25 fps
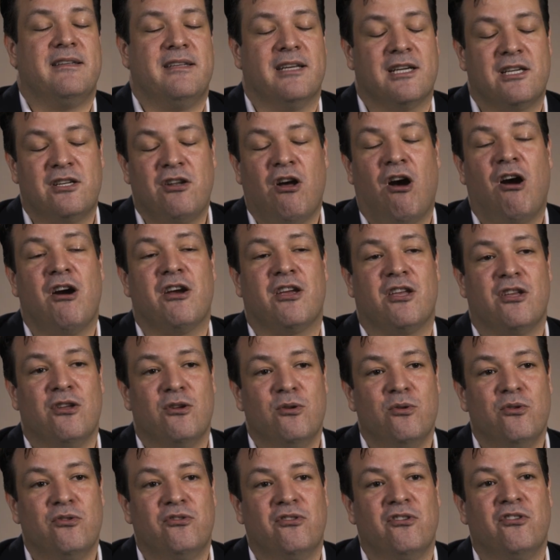TikTok
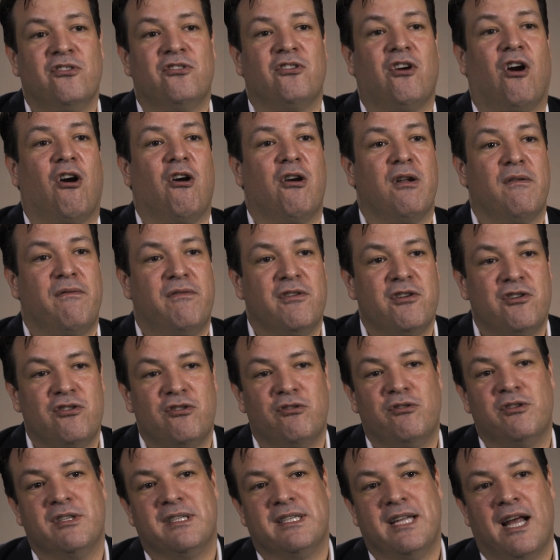uses
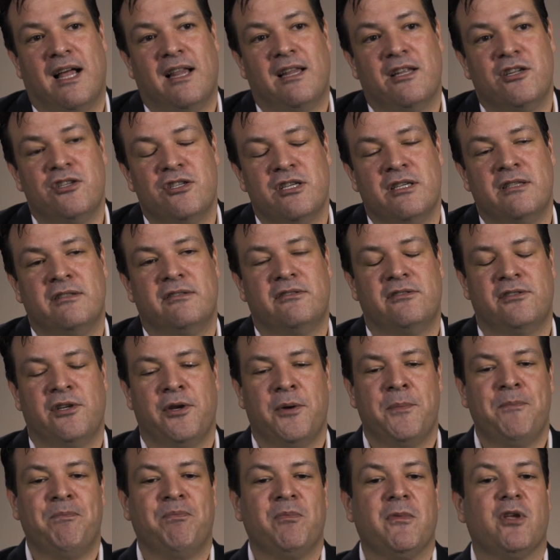artificial intelligence
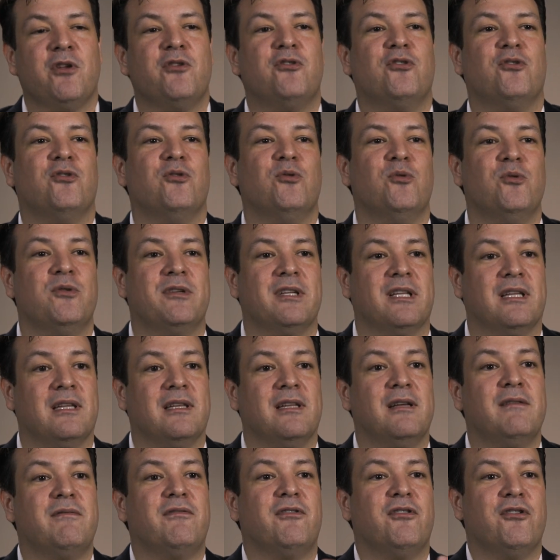to
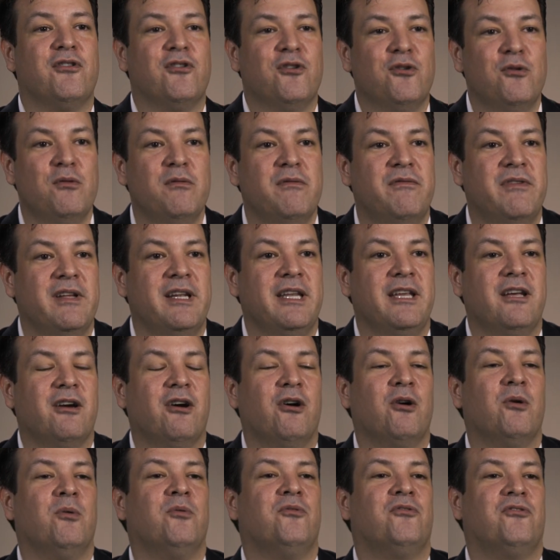deliver new
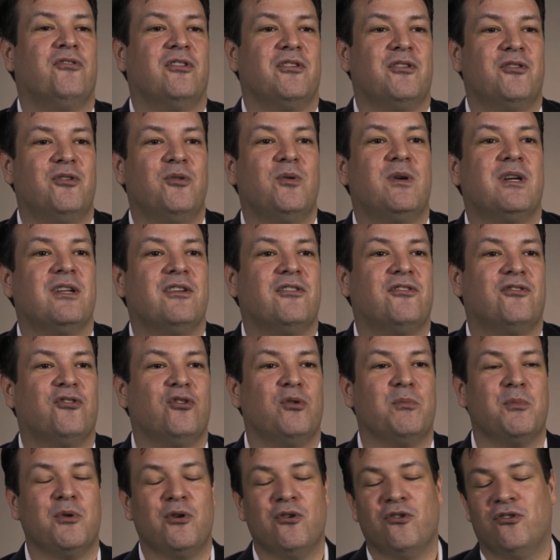videos to
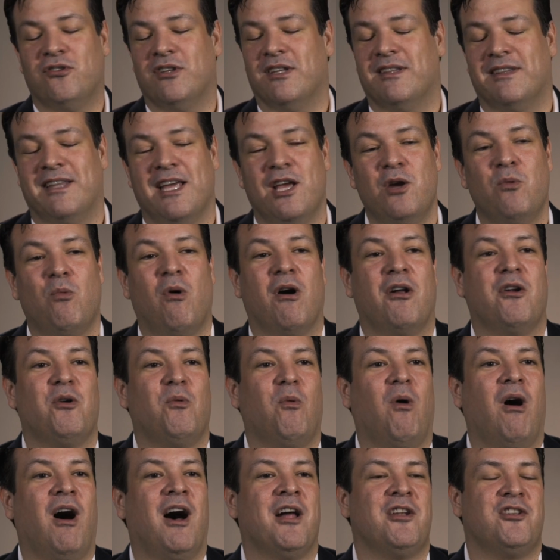consumers that they want to
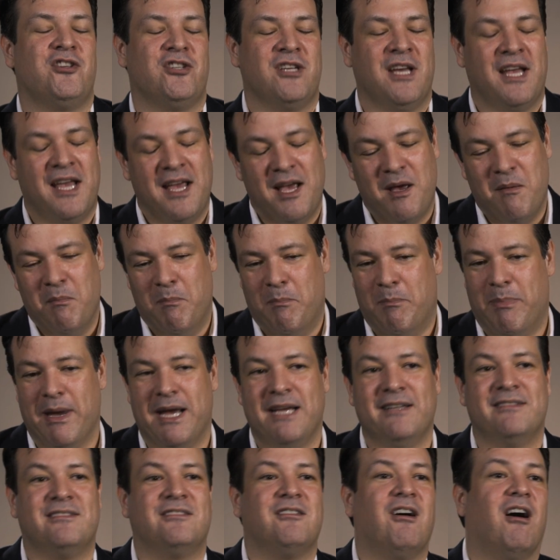watch
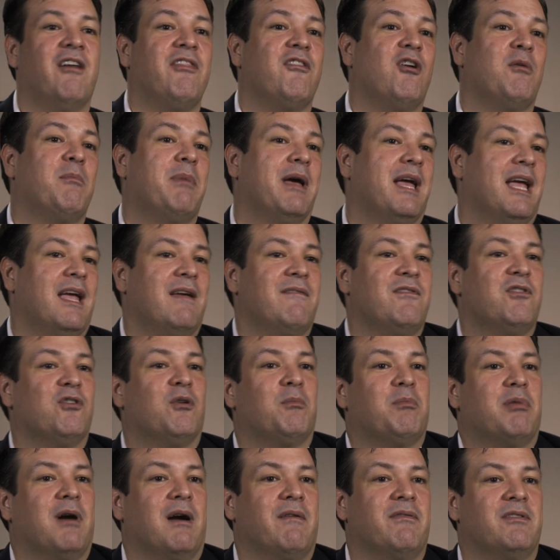based on their behavioral
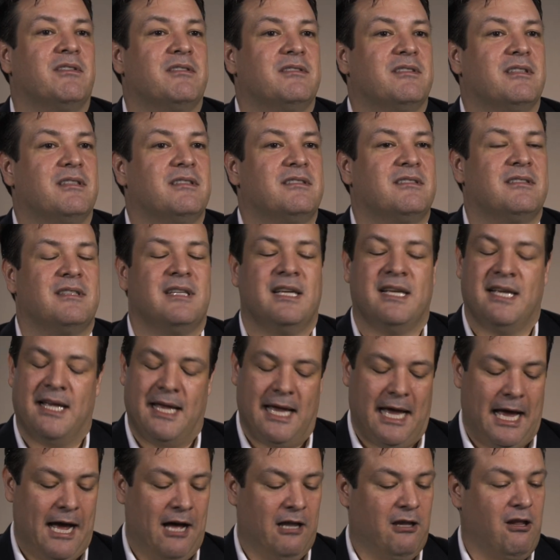preferences.
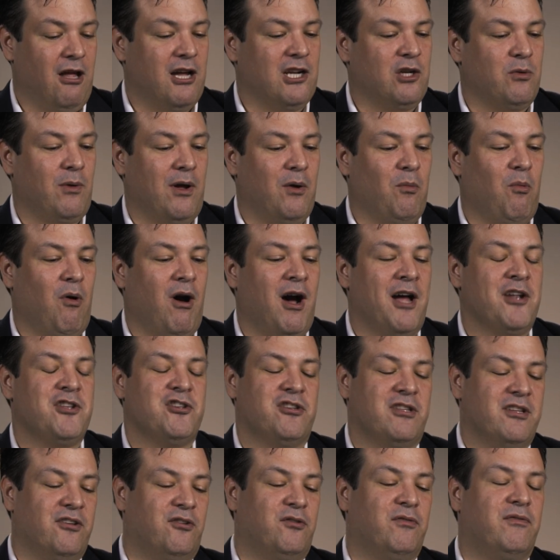How long do I
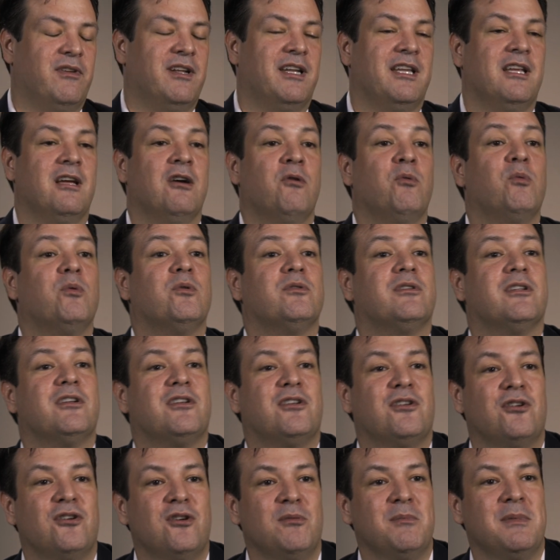watch this video will
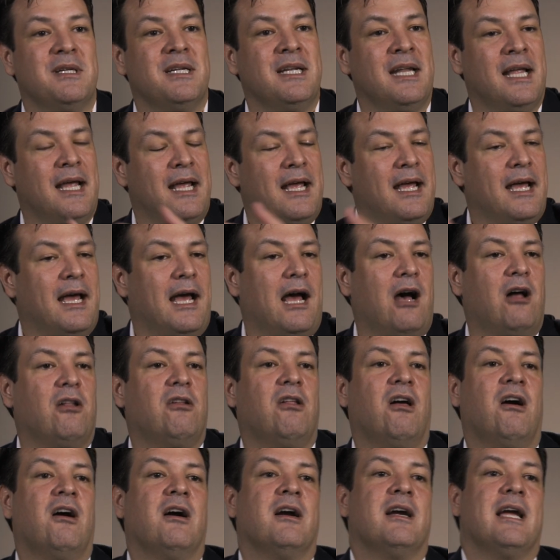determine how
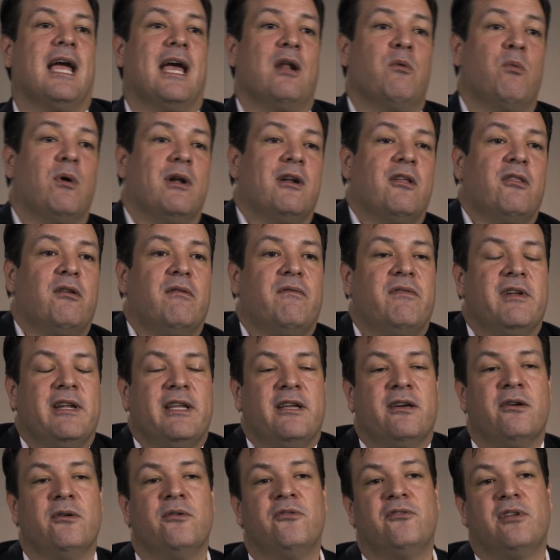long and what other
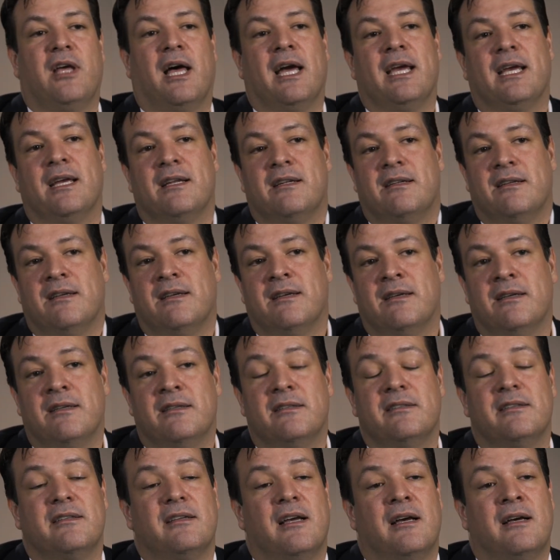videos I get
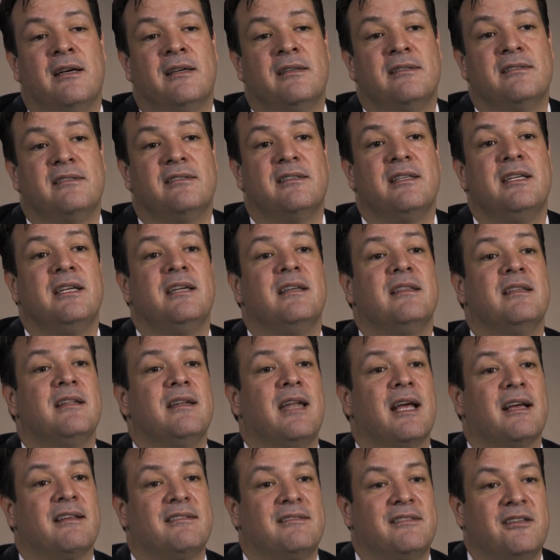to uh, see in the
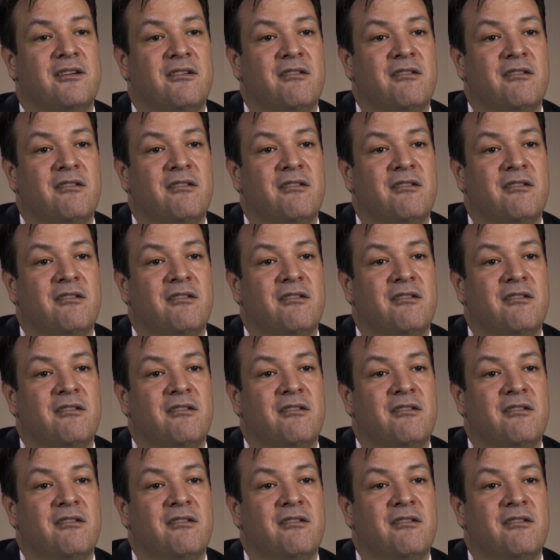next